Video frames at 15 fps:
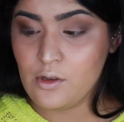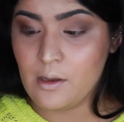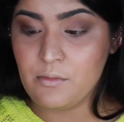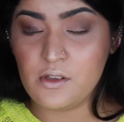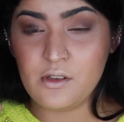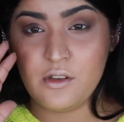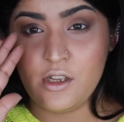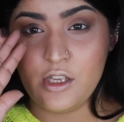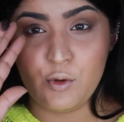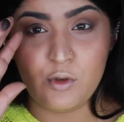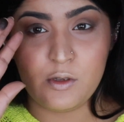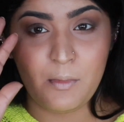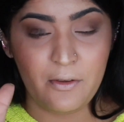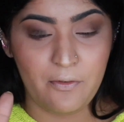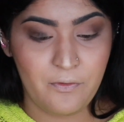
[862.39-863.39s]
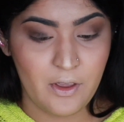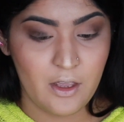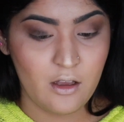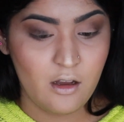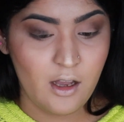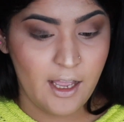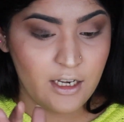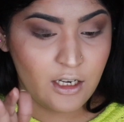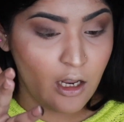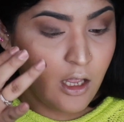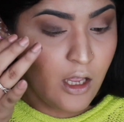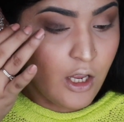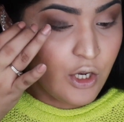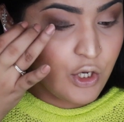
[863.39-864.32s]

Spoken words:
so I'm just gonna use my finger and